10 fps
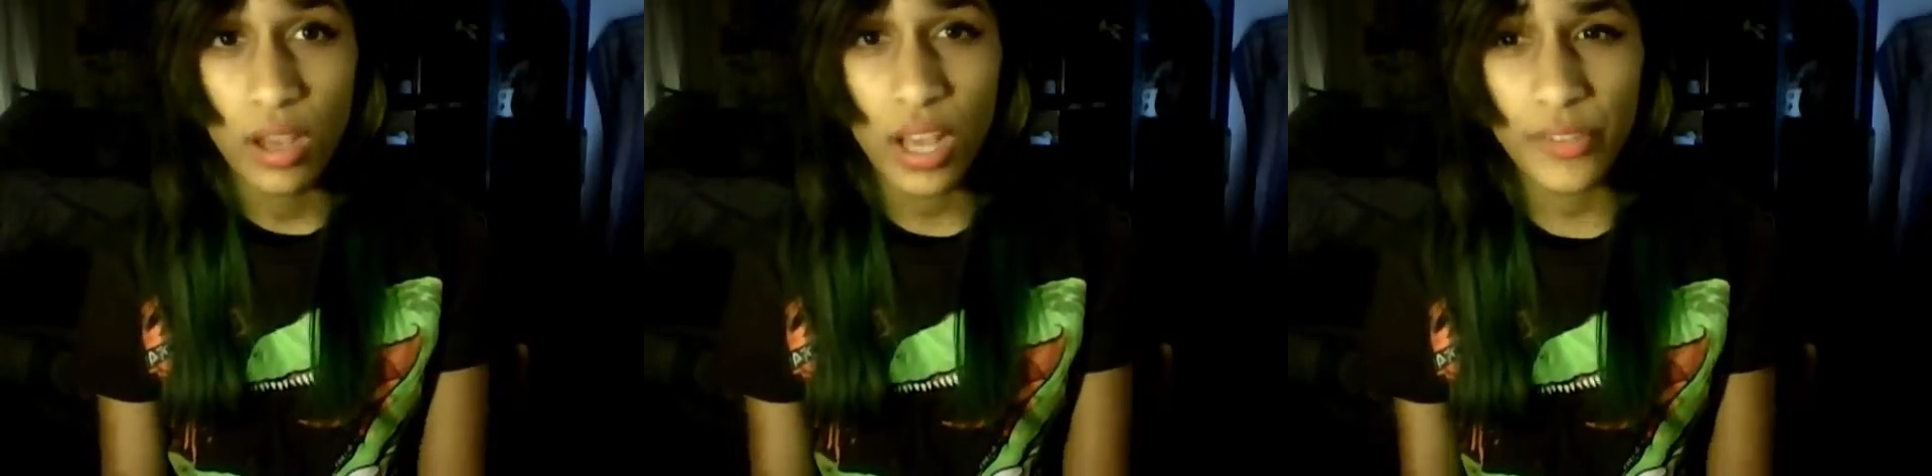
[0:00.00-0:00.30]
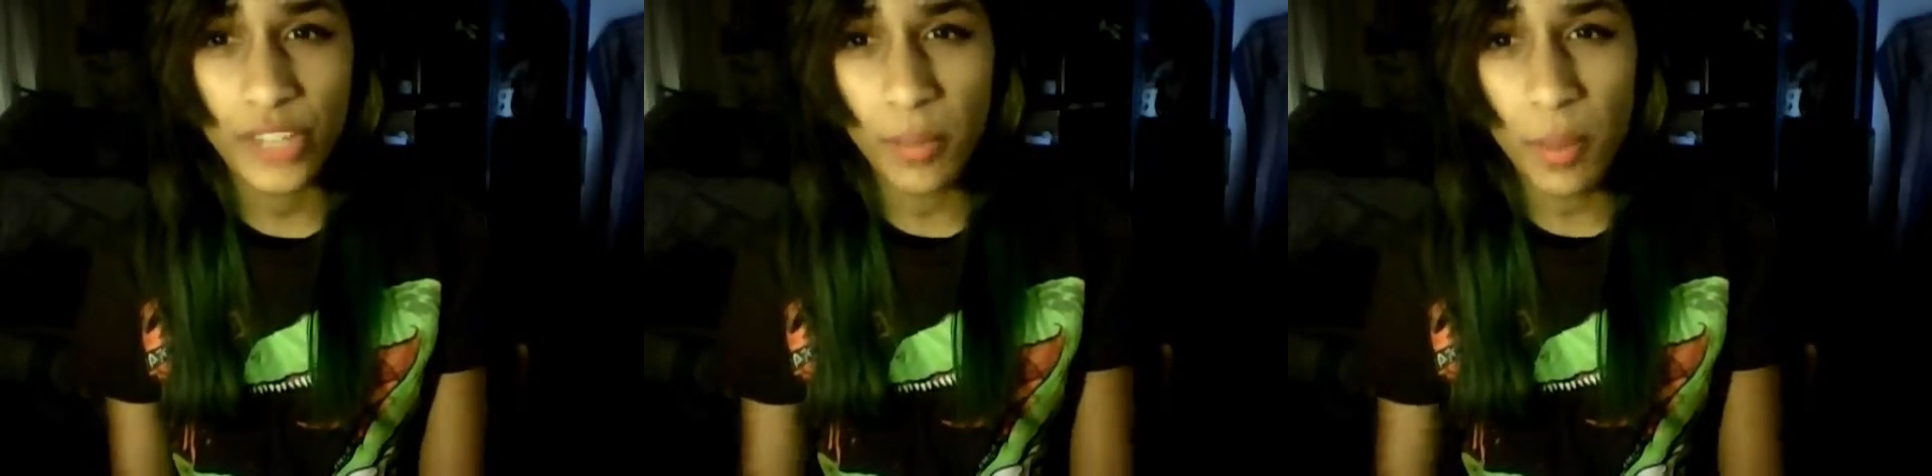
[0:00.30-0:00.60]

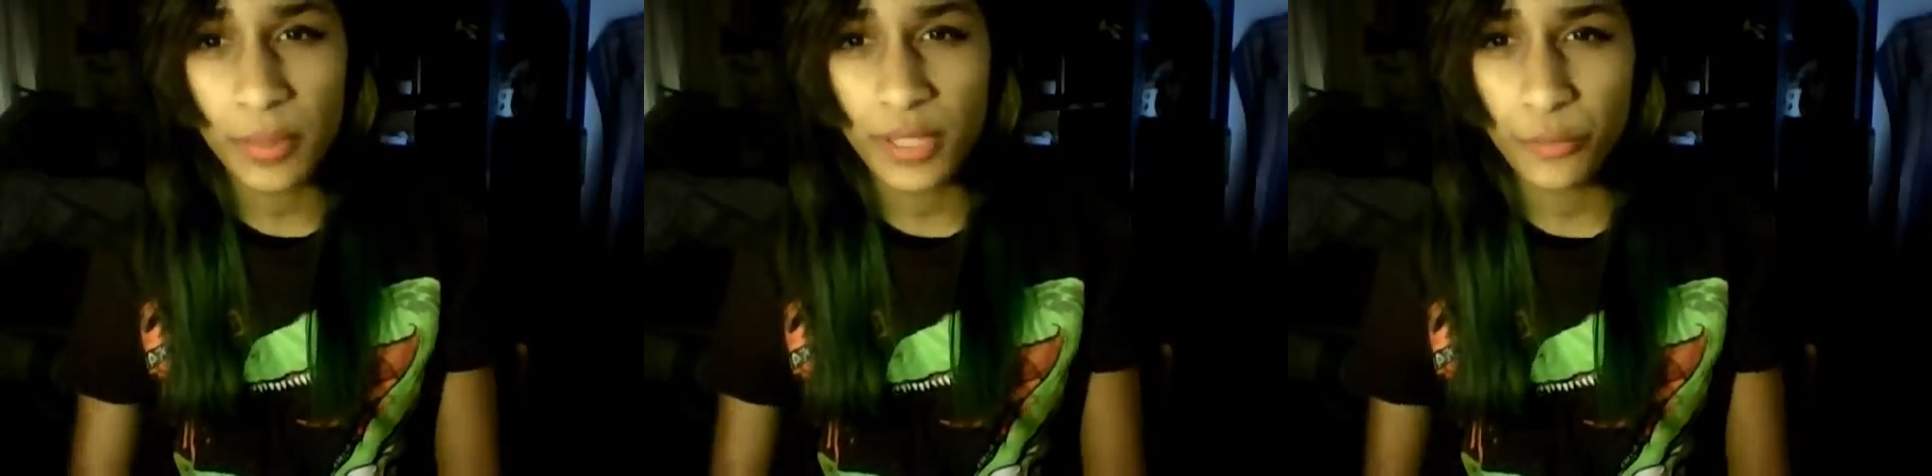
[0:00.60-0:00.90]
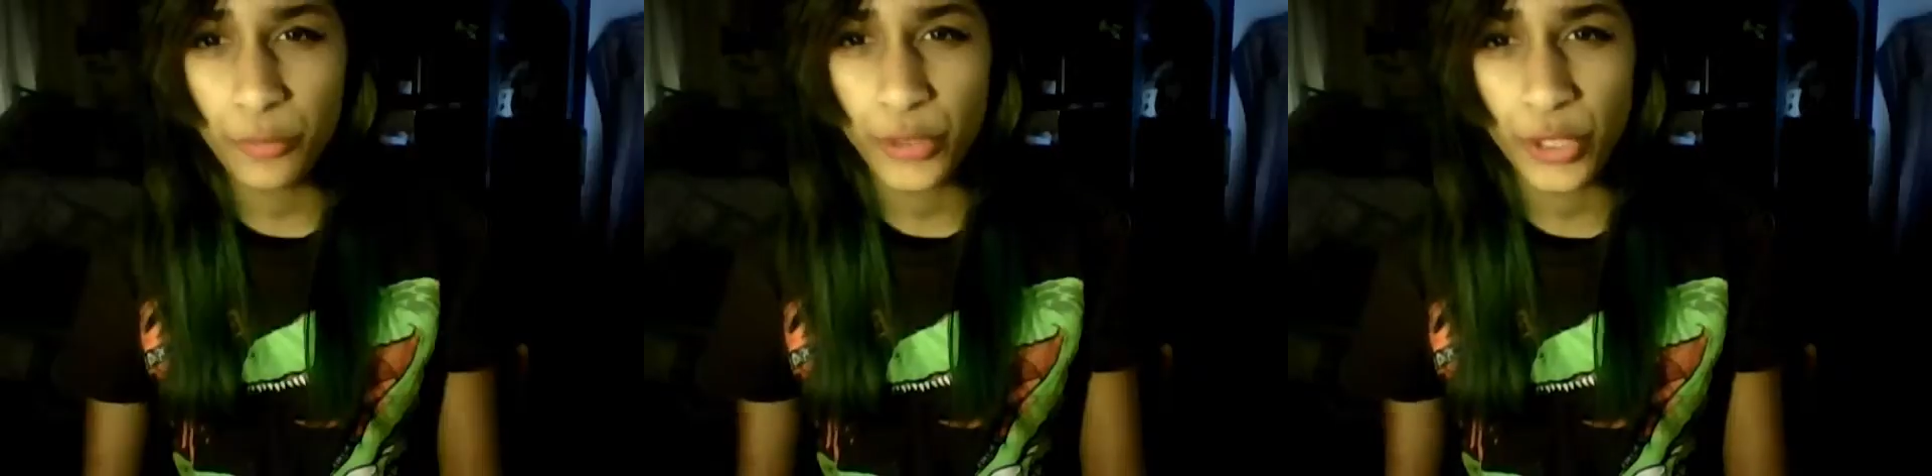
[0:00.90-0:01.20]
I've come up with a
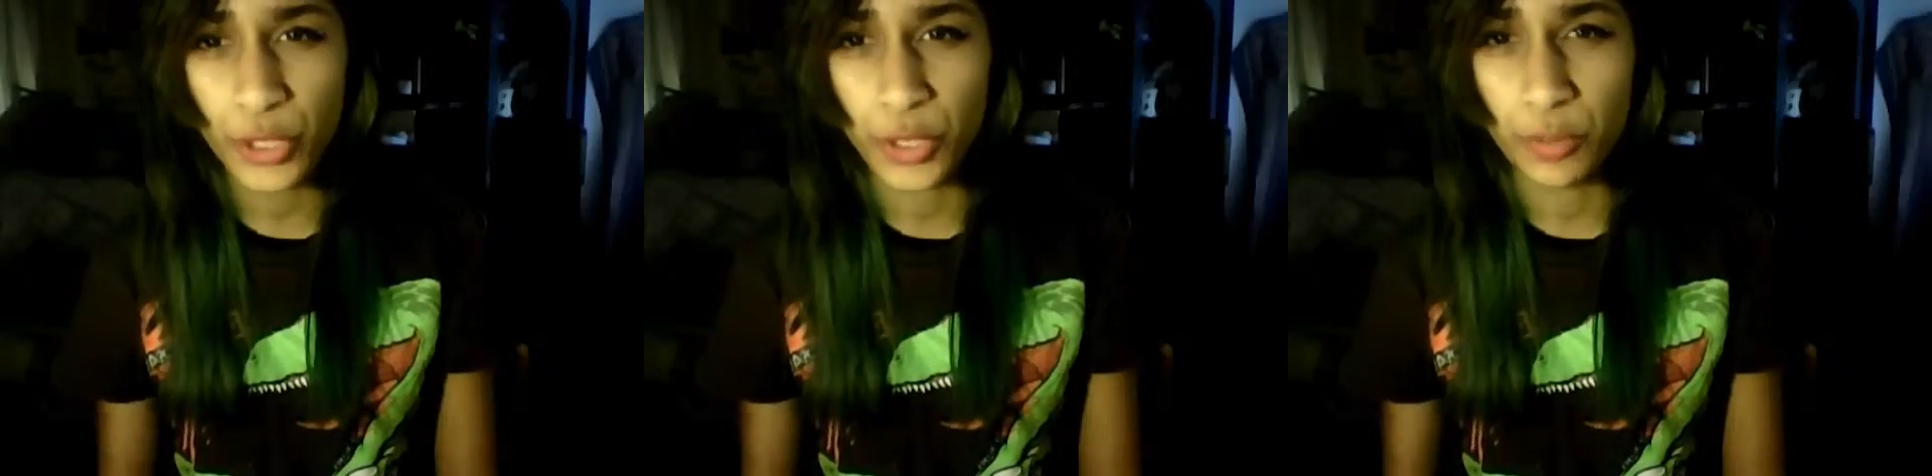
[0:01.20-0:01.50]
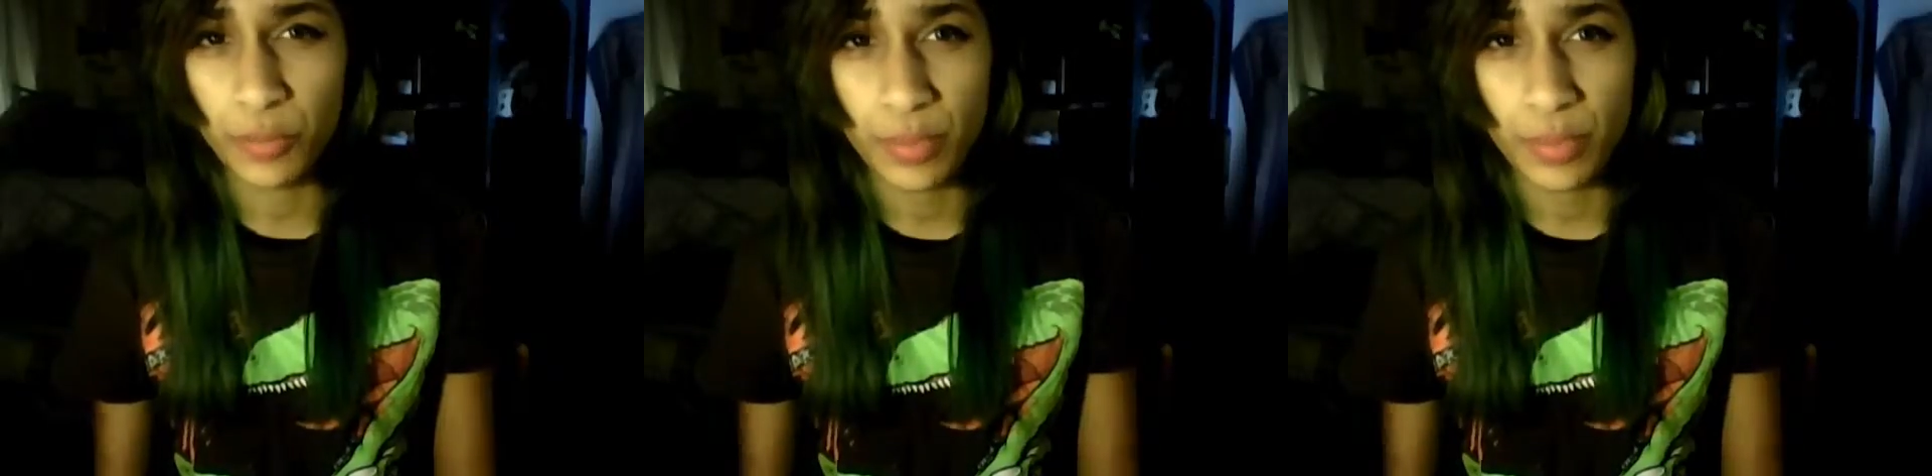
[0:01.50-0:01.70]
few,